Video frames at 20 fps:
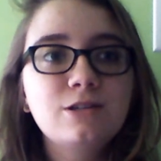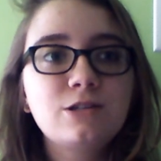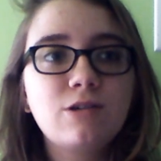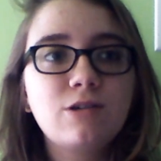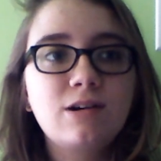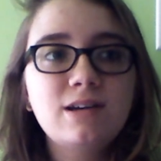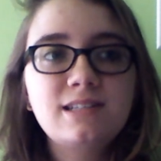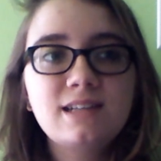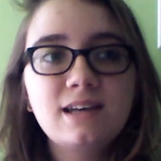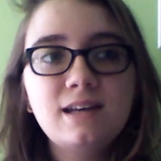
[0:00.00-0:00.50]
So
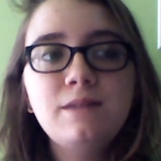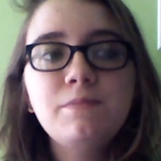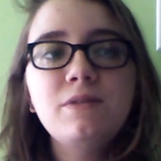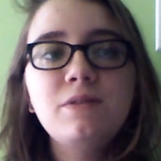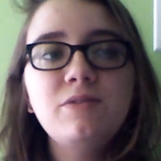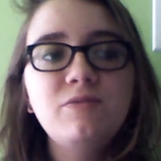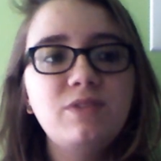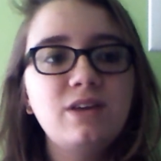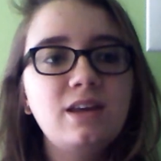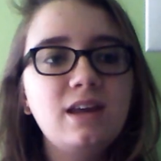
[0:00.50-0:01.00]
I sent him
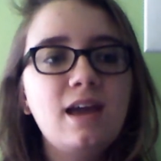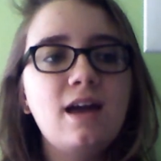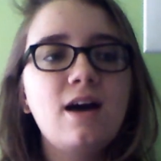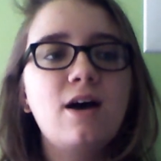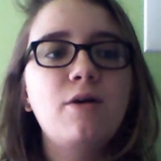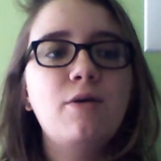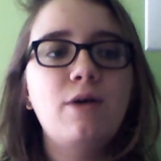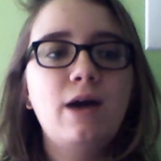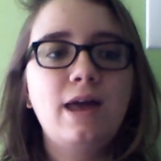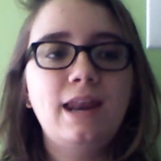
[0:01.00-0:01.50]
the
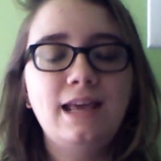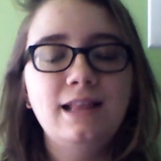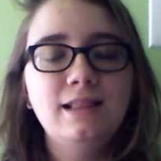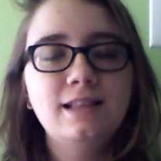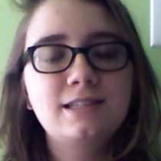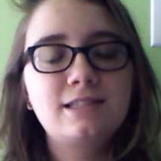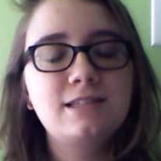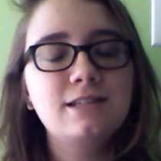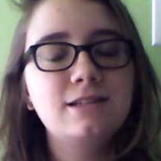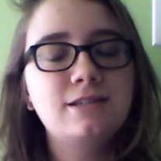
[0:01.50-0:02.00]
video and he
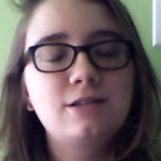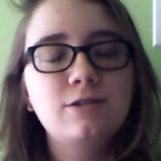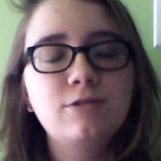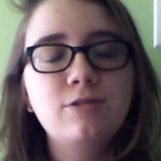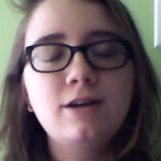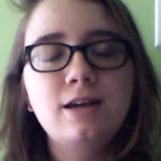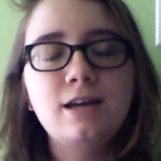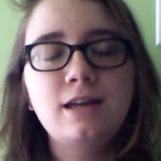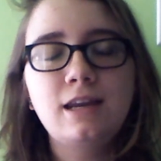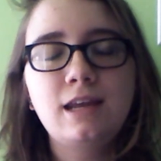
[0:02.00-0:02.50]
listened to
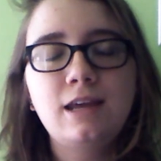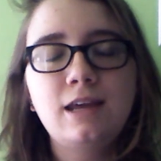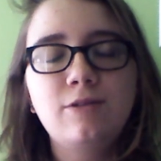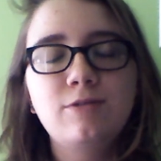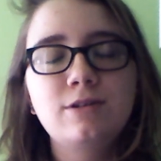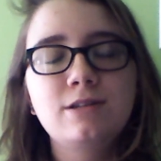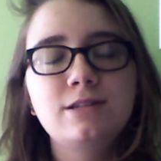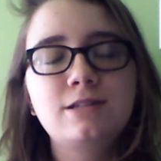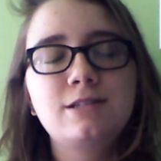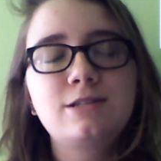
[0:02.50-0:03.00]
it and he
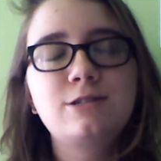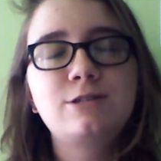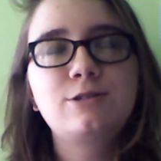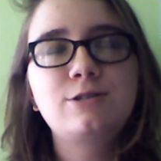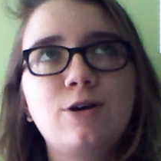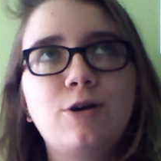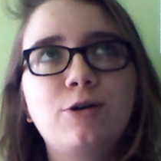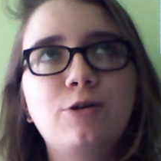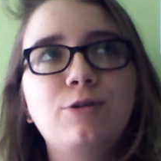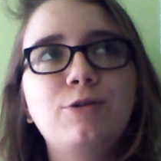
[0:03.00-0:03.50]
was
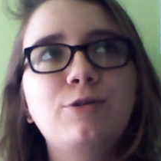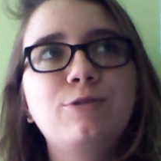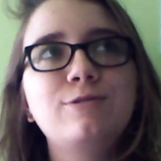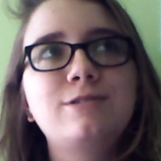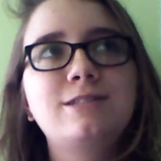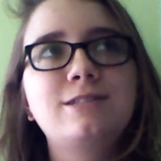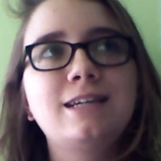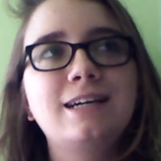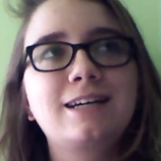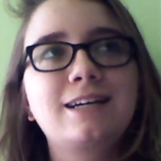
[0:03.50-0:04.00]
so
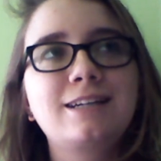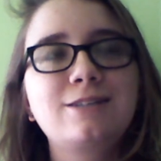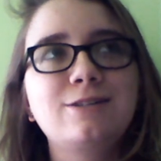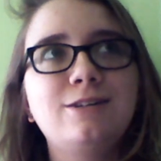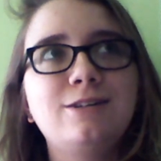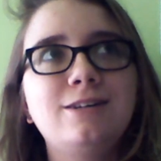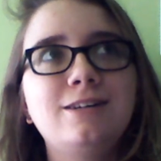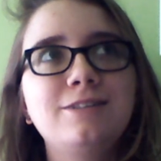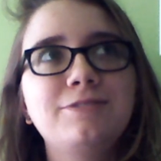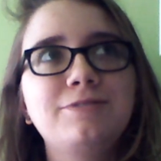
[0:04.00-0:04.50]
ticked
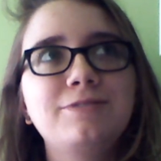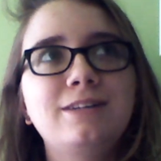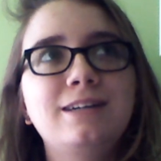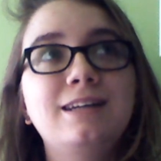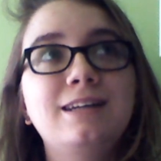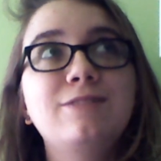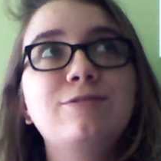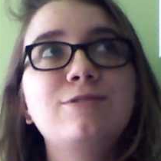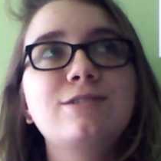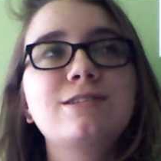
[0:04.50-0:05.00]
off
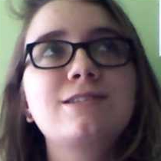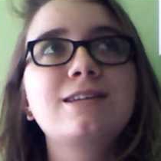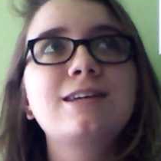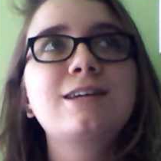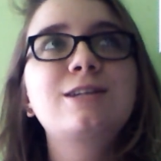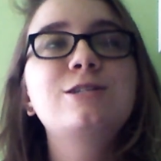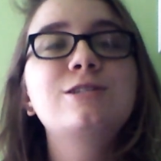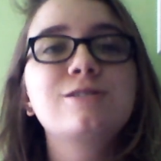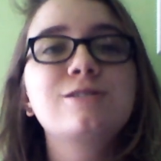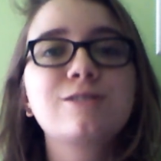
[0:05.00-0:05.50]
and it was
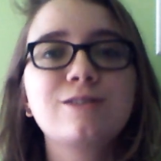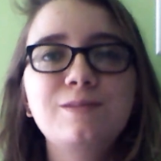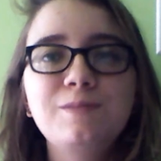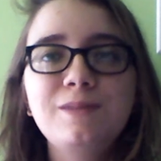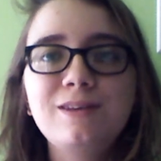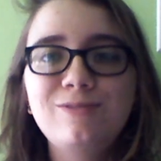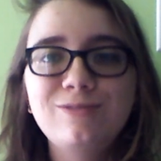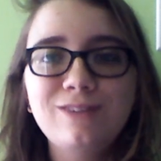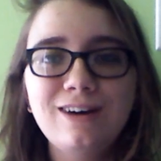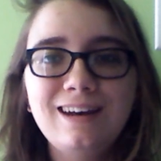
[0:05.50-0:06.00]

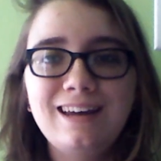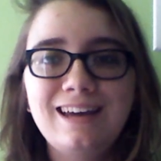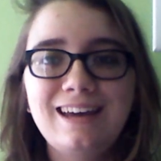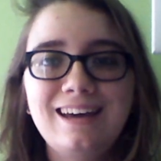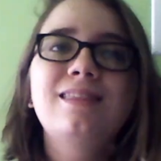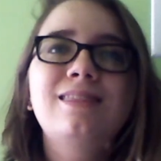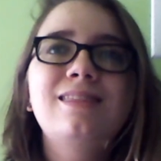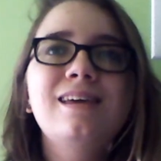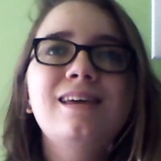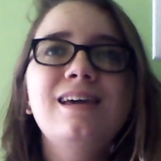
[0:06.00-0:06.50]
extremely funny.
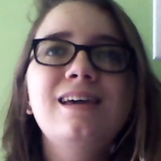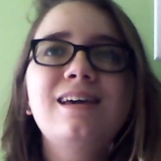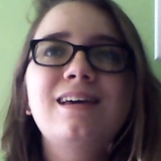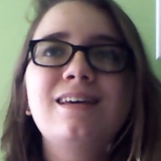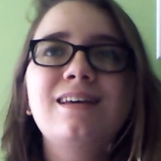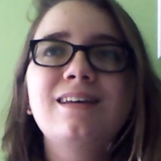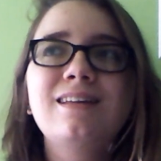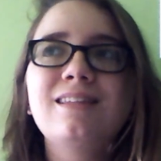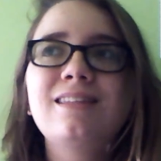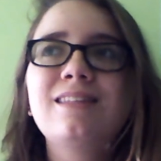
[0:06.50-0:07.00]
I
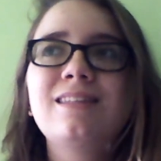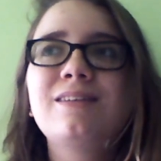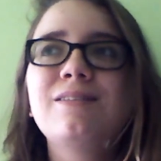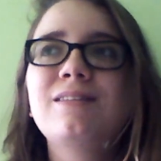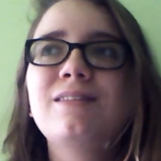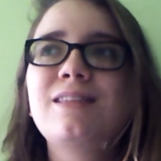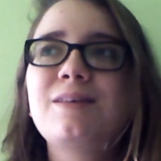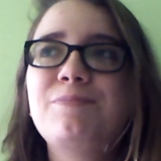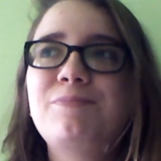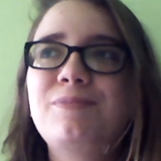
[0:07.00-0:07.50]
think
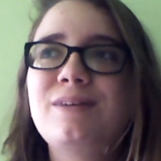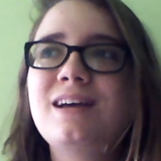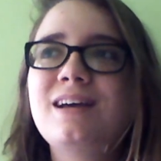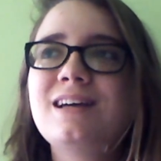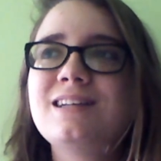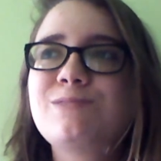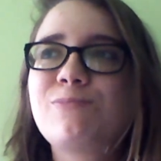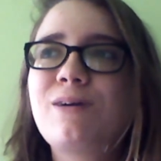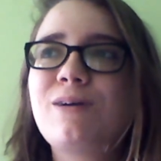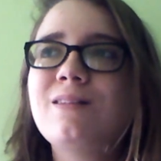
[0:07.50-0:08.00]
the
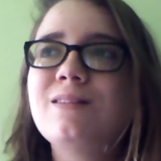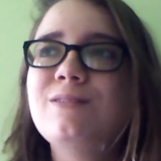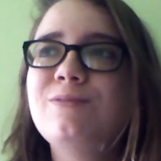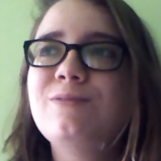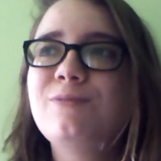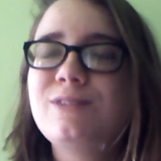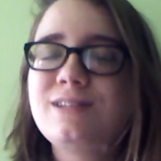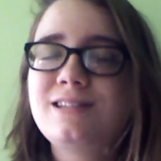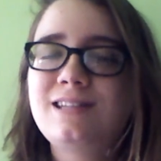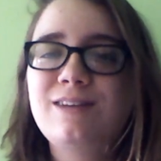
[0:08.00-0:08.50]
biggest
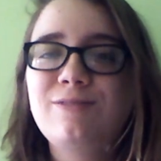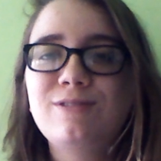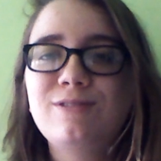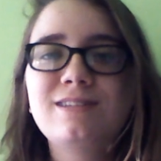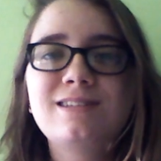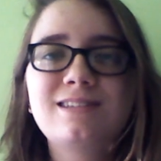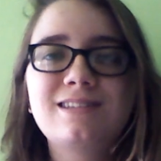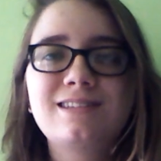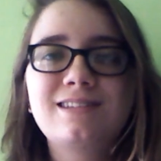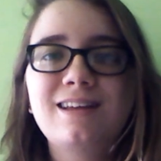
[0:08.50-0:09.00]
problem was he
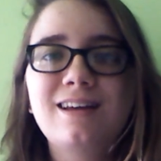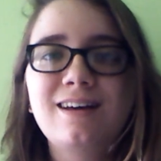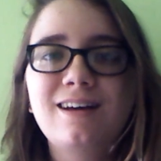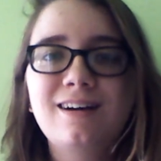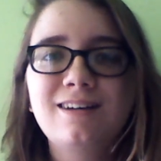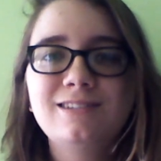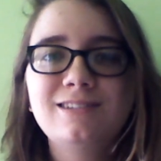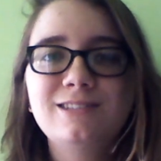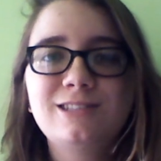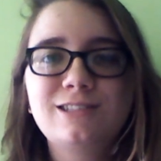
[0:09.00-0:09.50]
was
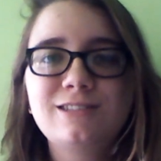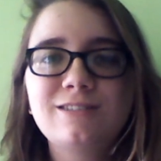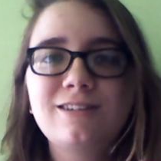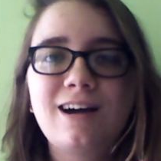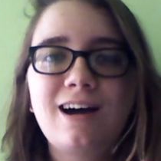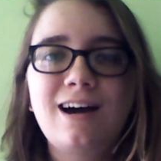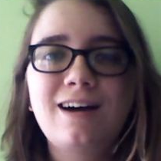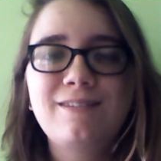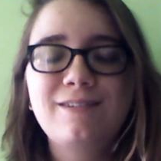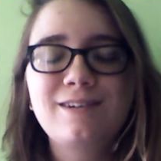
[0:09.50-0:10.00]

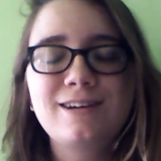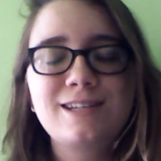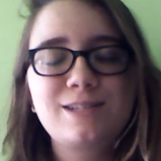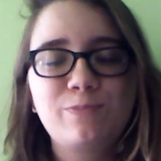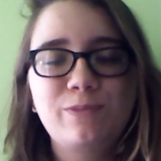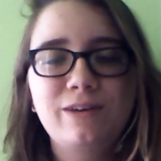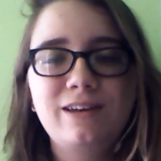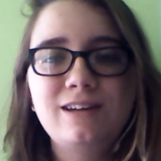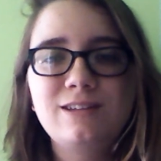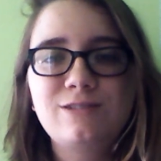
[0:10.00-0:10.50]
unsure how to
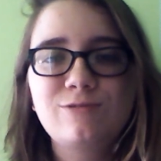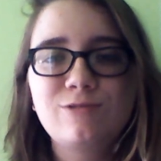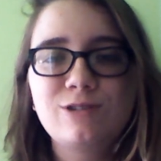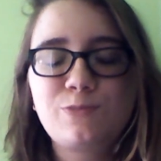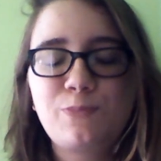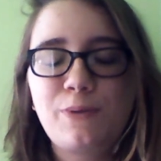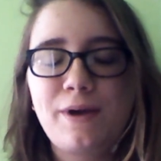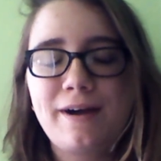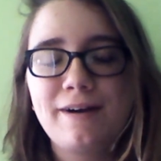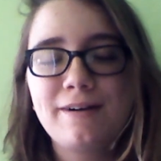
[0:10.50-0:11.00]
explain it to
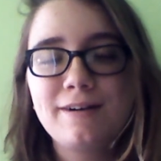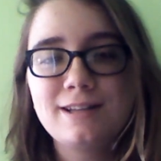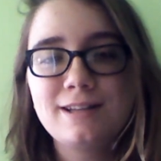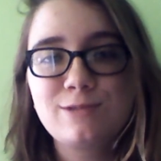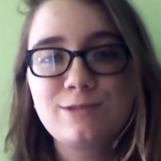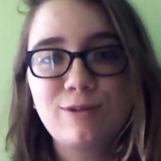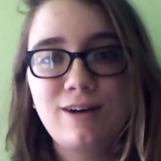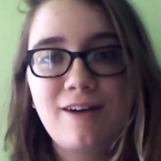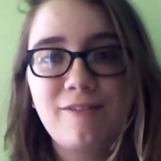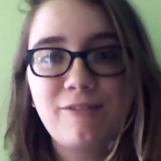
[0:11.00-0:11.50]
his
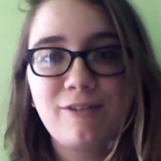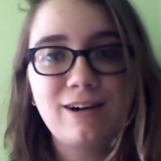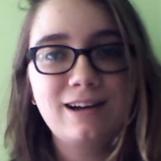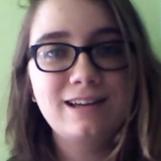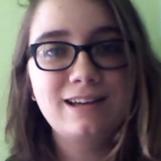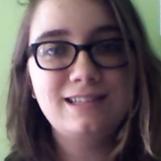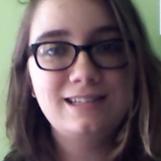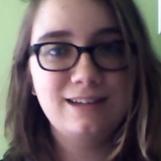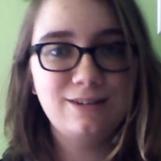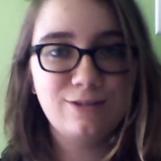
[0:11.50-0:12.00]
parents whenever
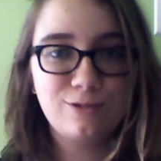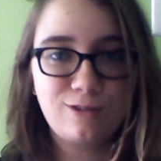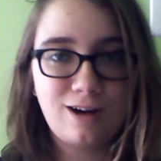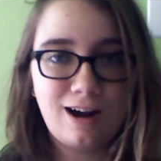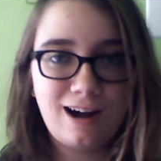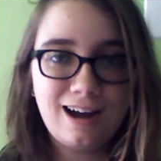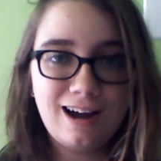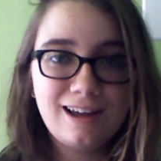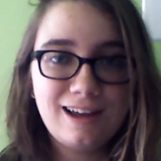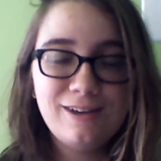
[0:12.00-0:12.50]
it did
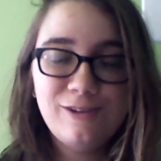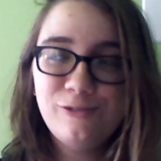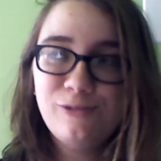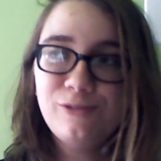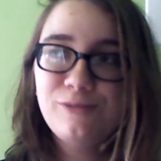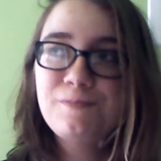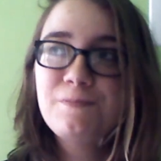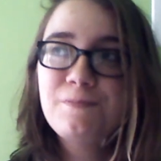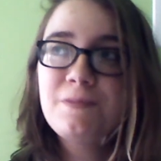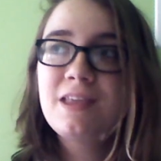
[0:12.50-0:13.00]
arrive.
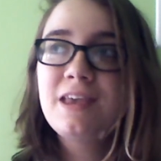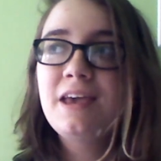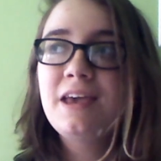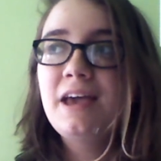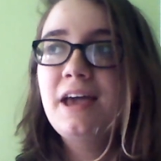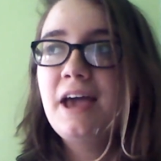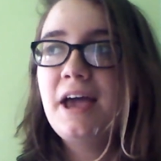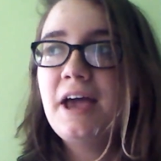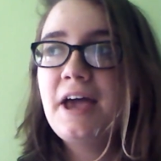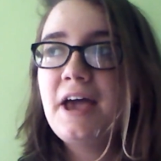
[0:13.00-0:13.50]

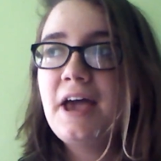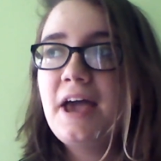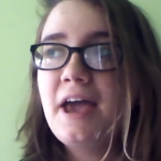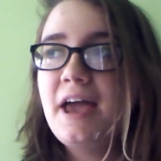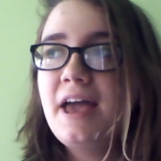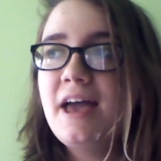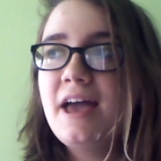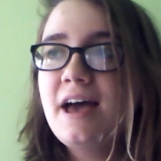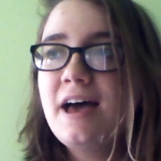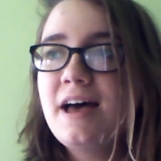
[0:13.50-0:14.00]

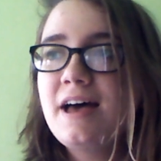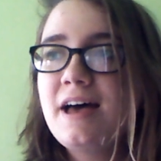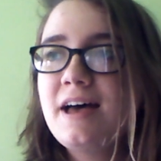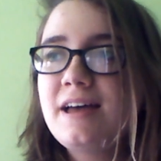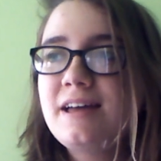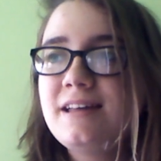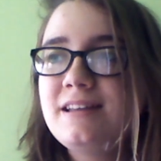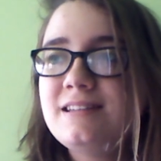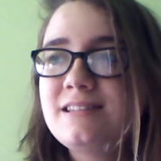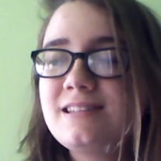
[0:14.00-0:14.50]

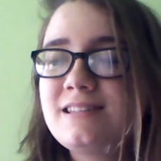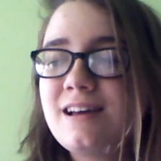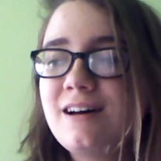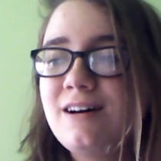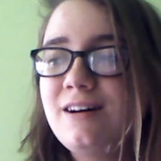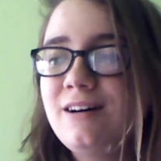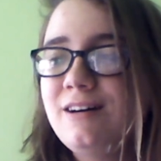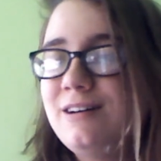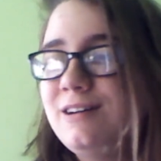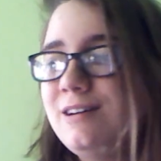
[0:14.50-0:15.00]
And
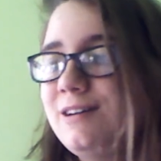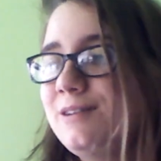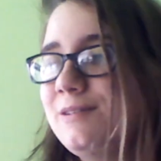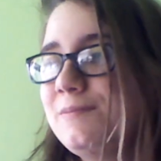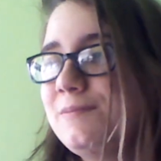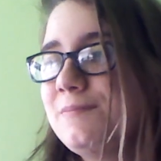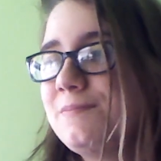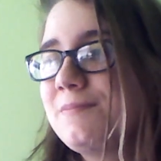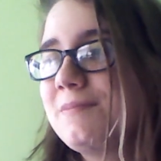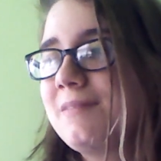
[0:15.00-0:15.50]

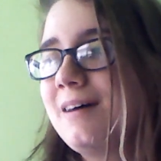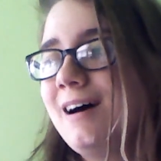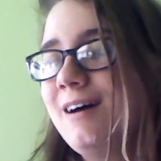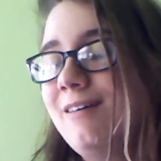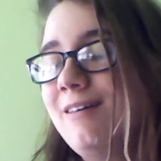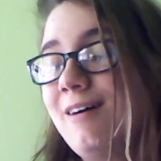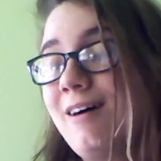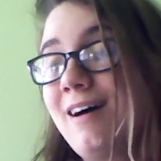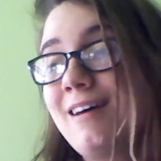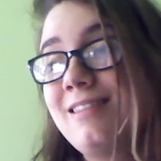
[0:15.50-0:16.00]
I
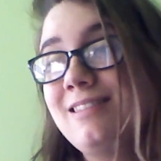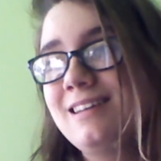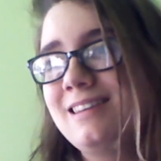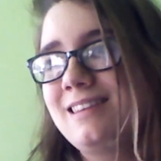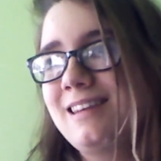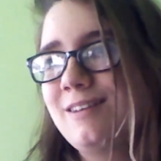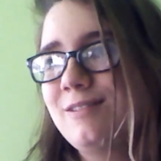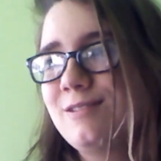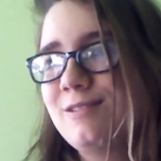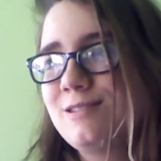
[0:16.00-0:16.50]
don't know, I
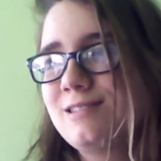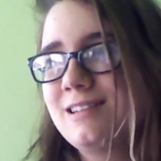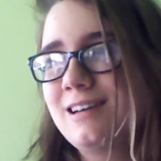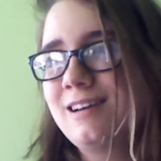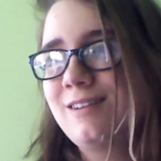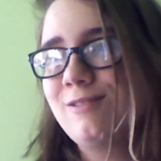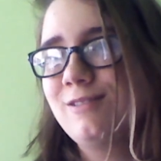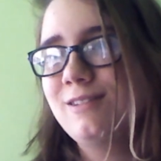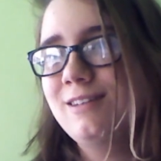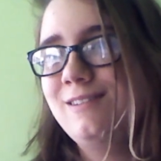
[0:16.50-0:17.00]
thought that was
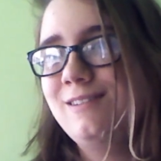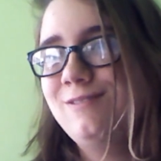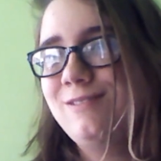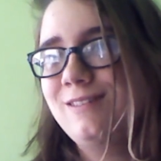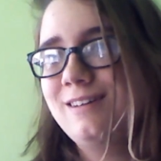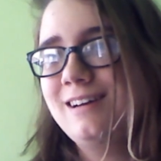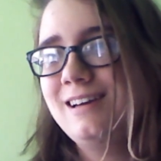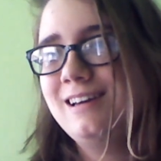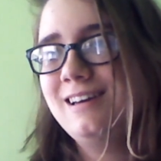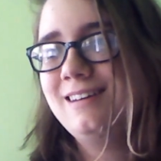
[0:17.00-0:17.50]
like really
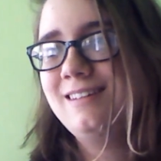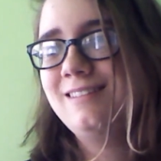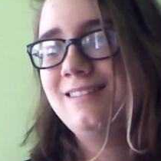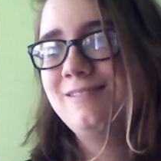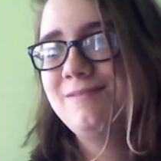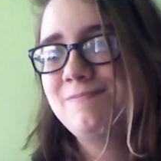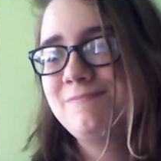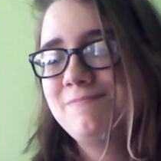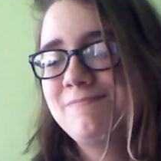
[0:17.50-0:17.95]
funny.